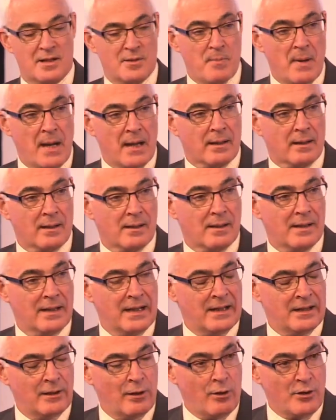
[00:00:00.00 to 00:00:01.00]
bank.
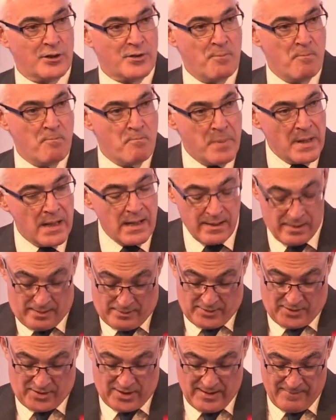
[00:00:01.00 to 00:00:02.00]
It lost
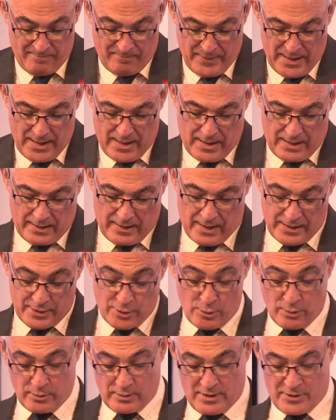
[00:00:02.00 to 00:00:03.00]
billions. And I
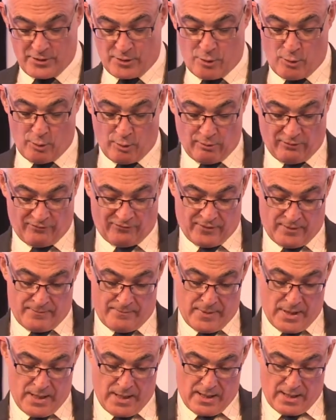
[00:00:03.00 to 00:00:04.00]
took this call
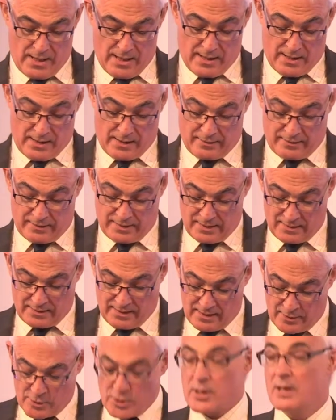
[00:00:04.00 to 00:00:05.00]
from the
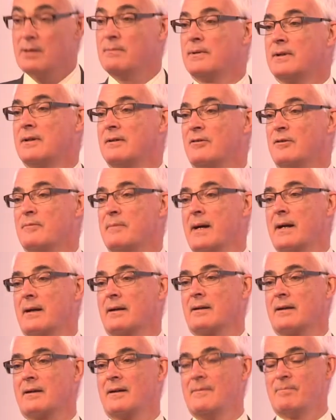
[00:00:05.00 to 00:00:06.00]
then chairman of the
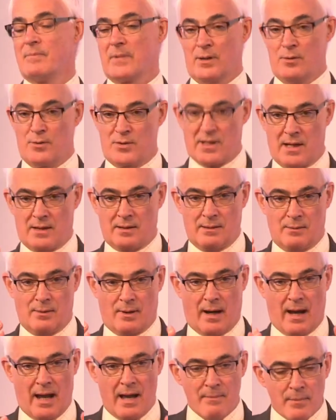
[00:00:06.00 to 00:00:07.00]
bank, who said they
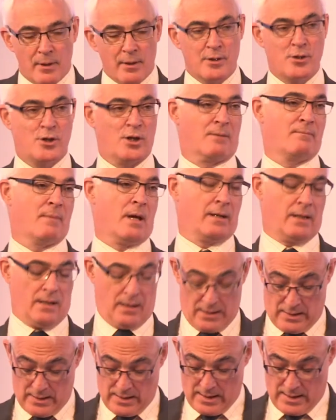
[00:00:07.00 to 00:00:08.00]
were hemorrhaging
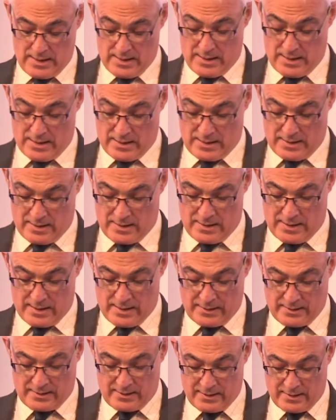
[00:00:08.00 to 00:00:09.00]
money.
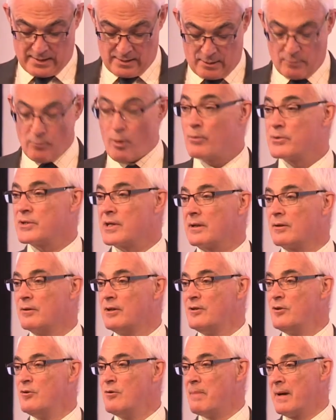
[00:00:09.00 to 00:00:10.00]
and what was I
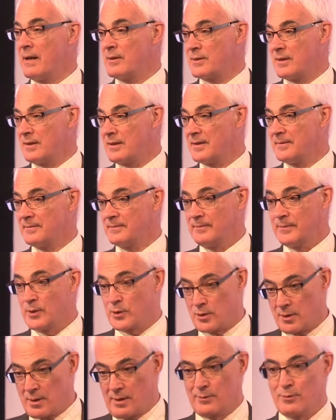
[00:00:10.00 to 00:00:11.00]
going to do about it,
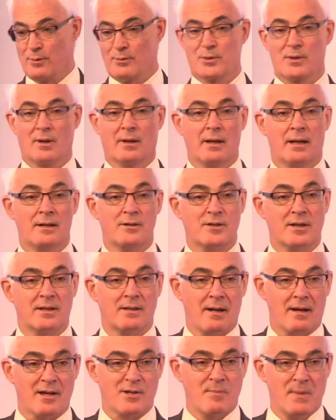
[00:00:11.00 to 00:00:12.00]
which I thought was kind of interesting
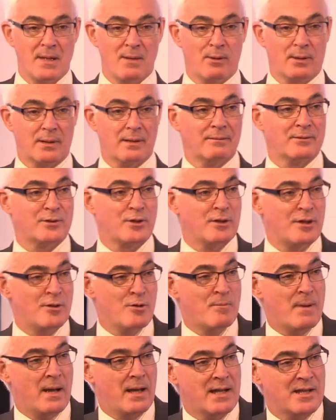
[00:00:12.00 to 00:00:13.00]
to ask me what he was going to
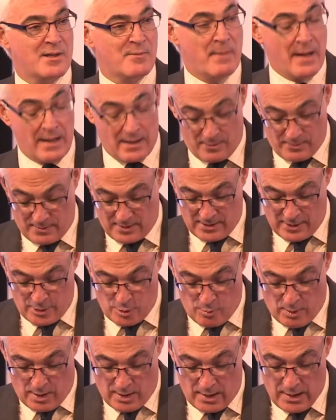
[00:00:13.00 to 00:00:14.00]
do about his bank, but there
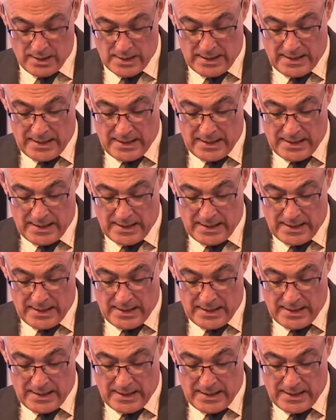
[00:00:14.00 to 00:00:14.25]
you are.